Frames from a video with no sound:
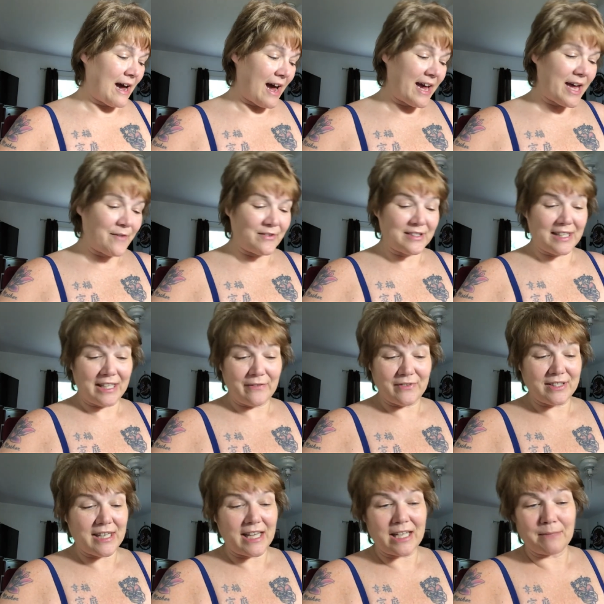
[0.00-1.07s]
I haven't
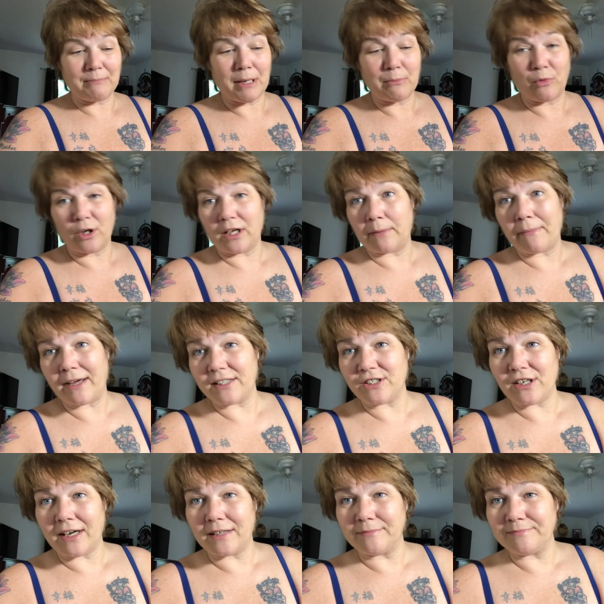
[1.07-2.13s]
even taken my morning
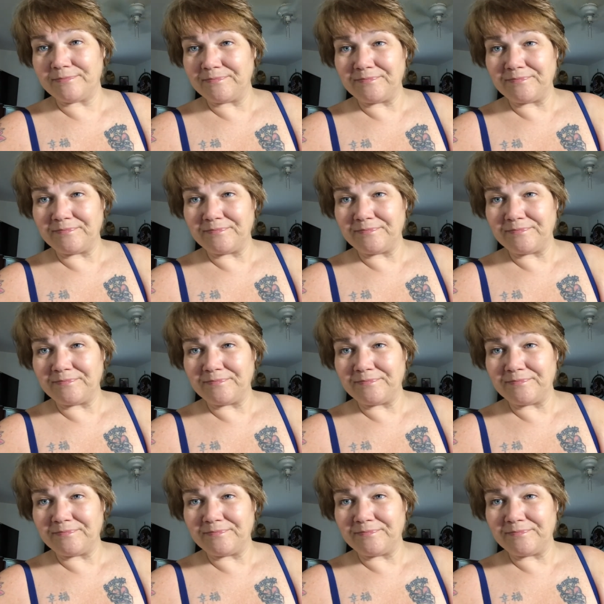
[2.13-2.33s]
meds yet.